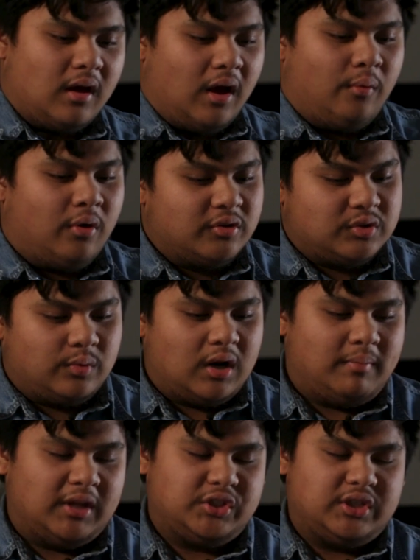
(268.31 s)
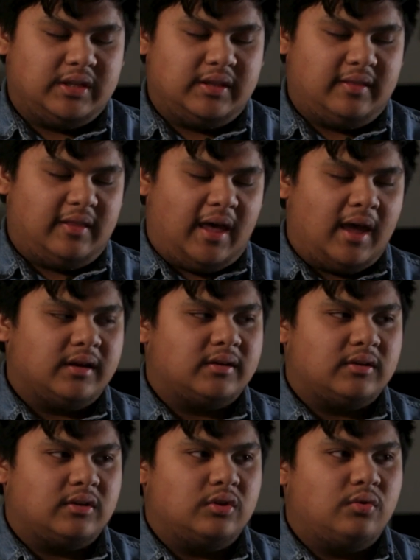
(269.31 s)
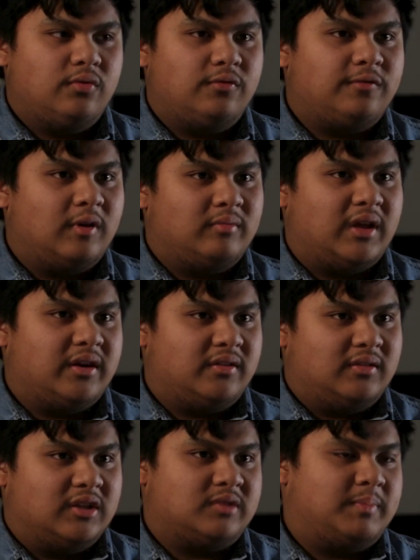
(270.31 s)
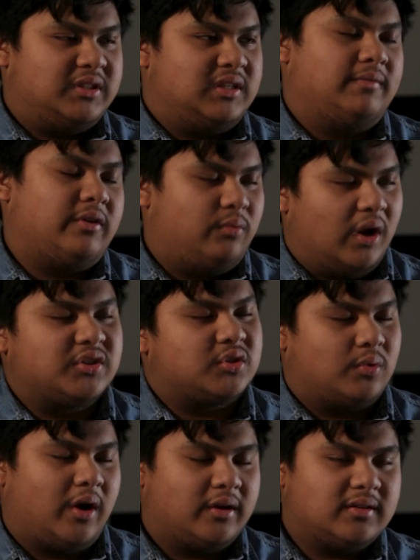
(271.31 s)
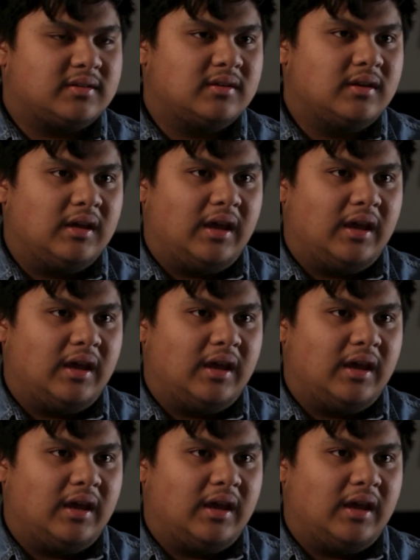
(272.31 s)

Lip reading: I also want to mention that you filmed at the specific restaurant,